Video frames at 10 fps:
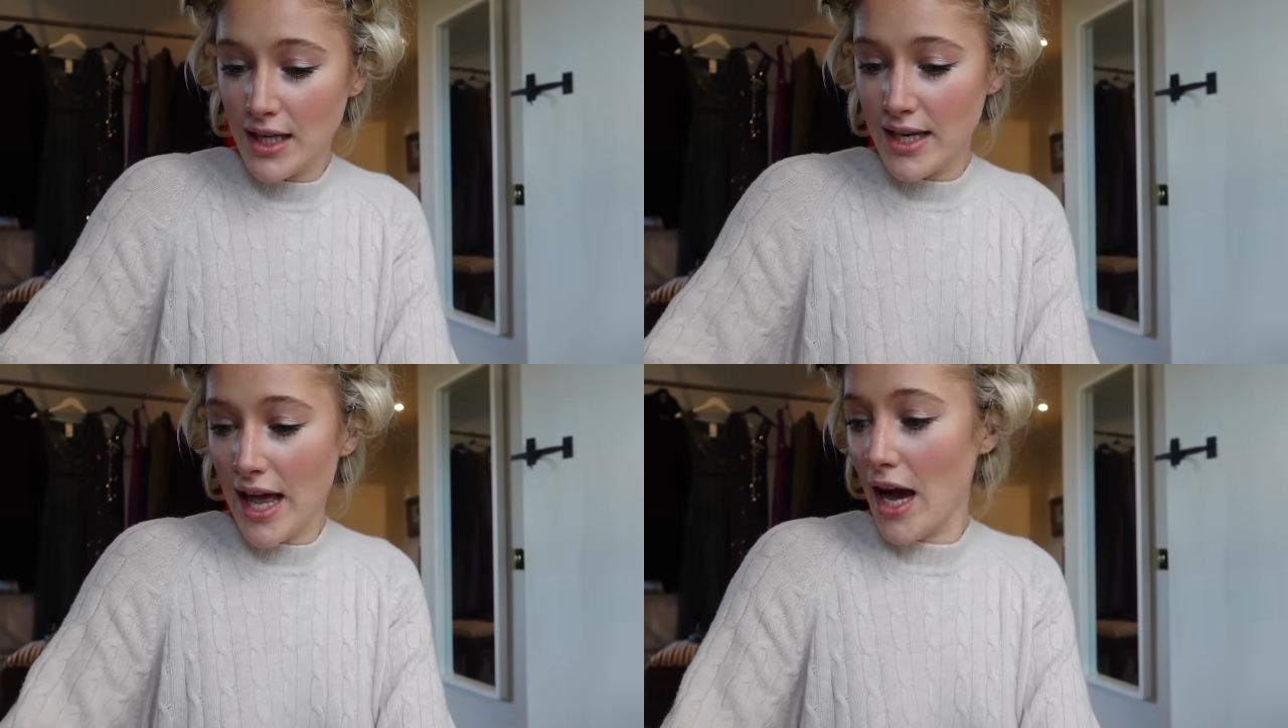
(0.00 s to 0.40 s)

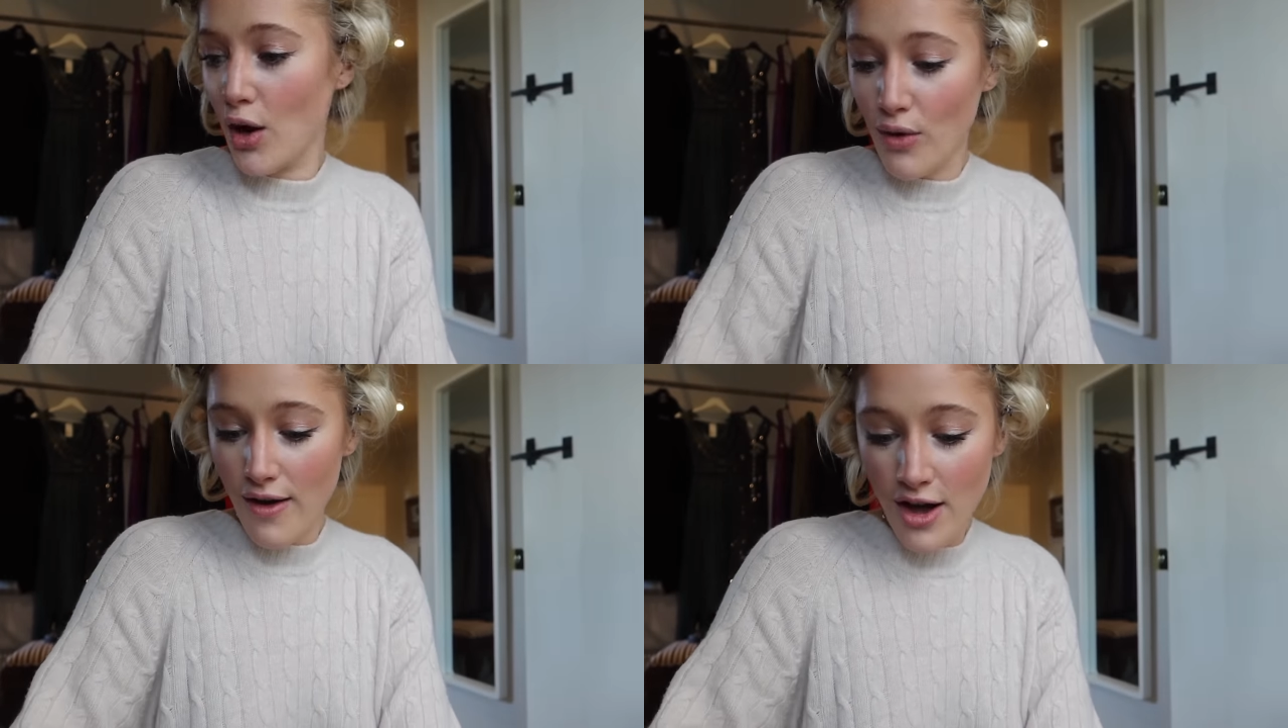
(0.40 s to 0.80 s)

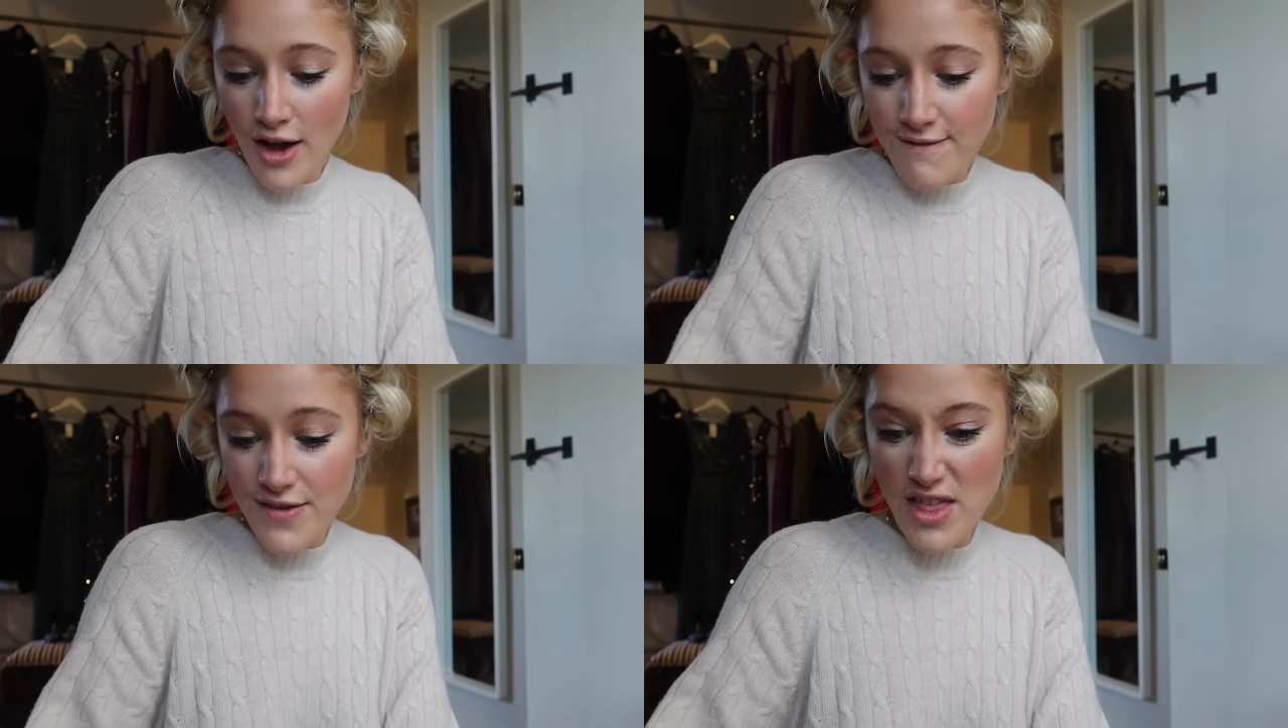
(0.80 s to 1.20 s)
Now,
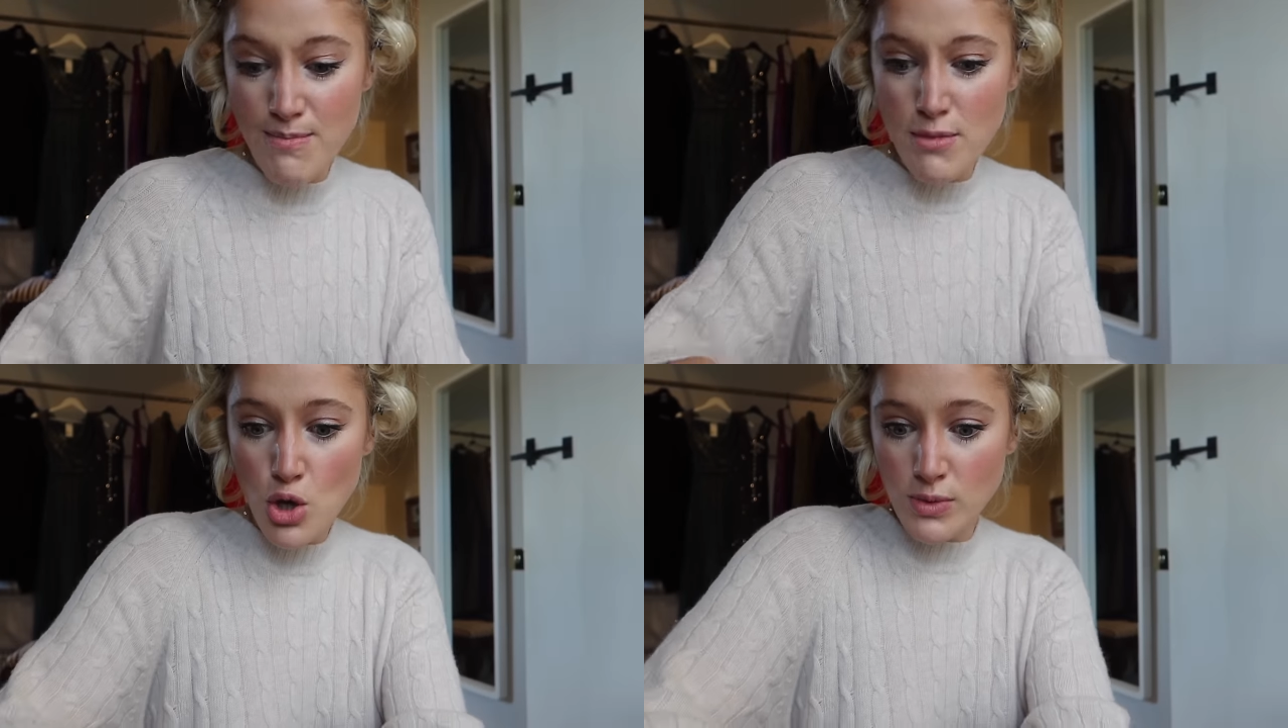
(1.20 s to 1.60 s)
for the
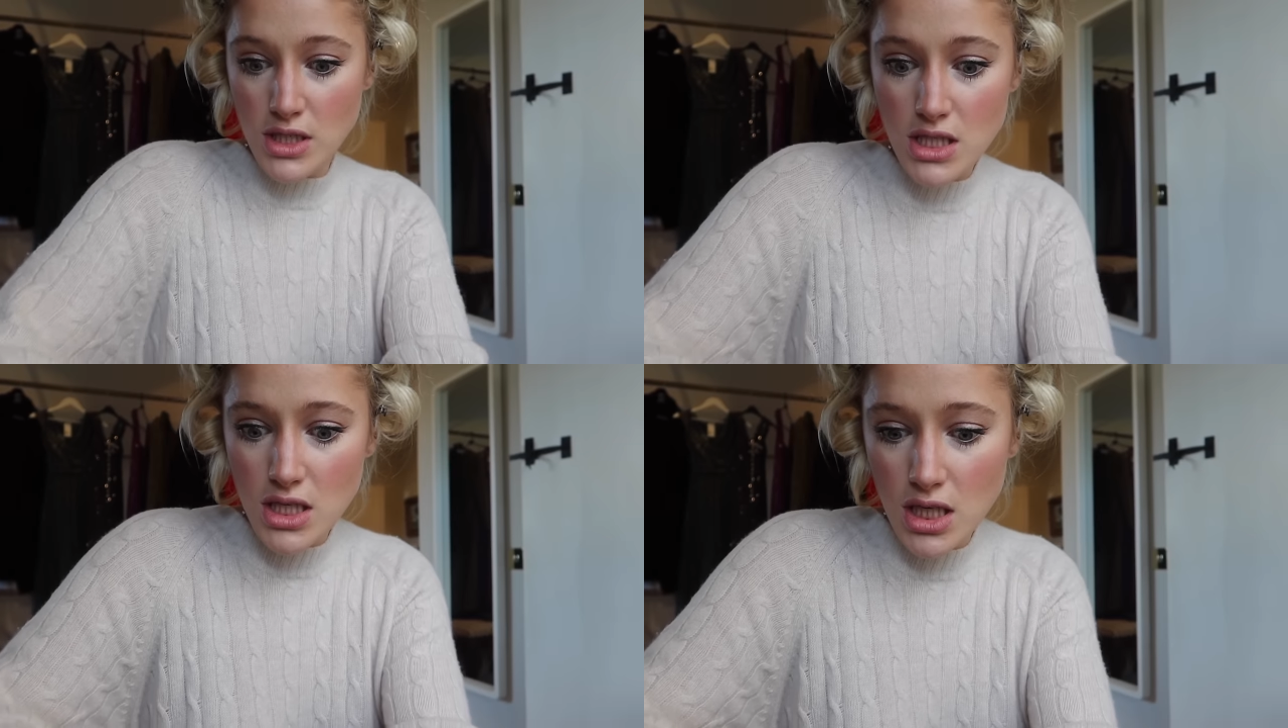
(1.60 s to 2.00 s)

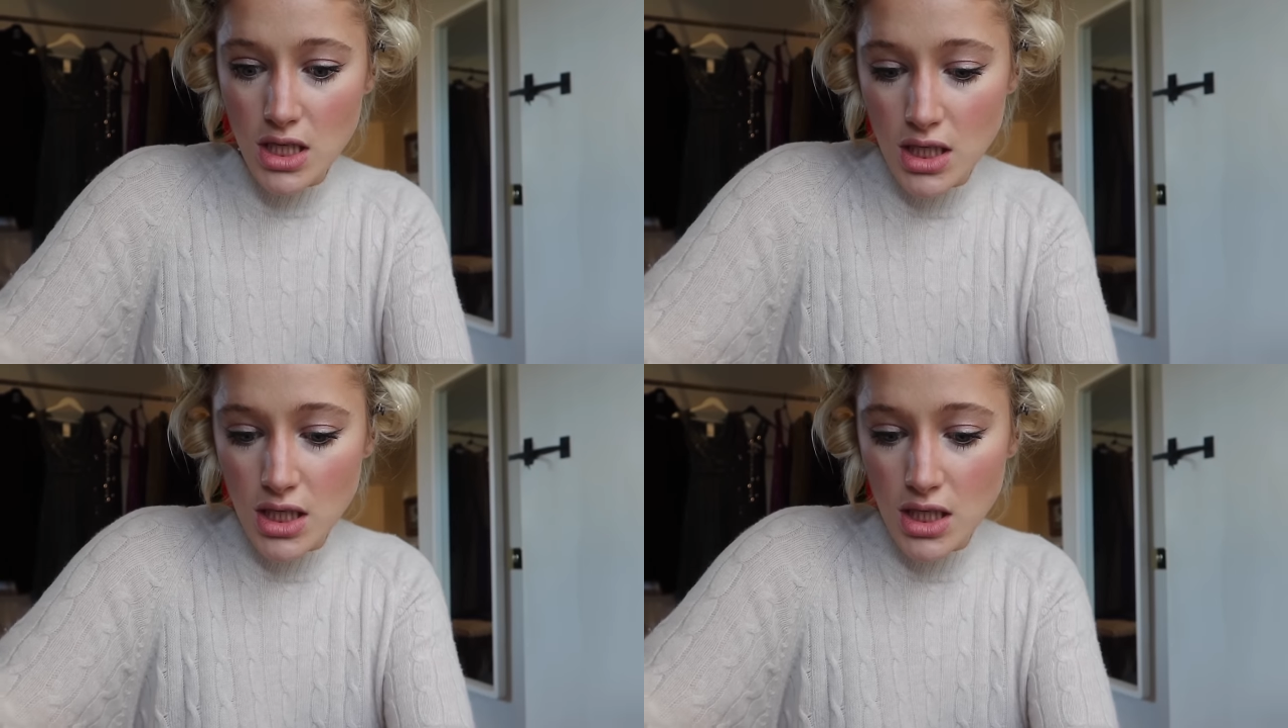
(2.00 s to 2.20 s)
moment,